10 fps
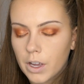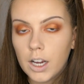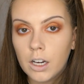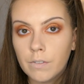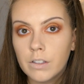
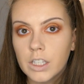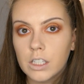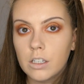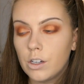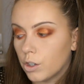I love that
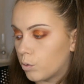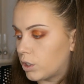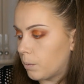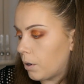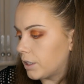this look was
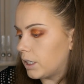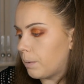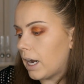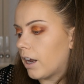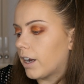supposed to
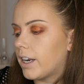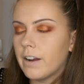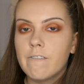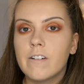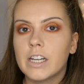be like an
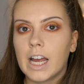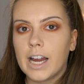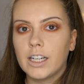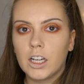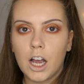
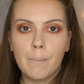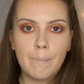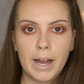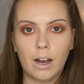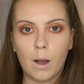everyday type
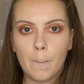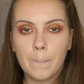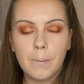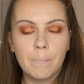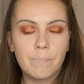
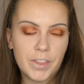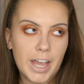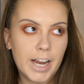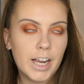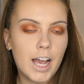makeup
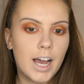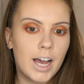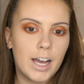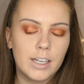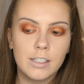thing,
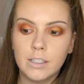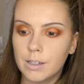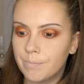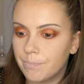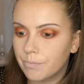and
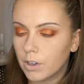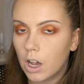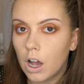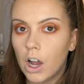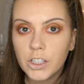
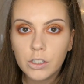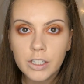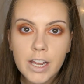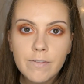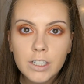I just
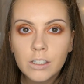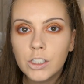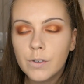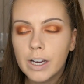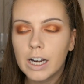never can do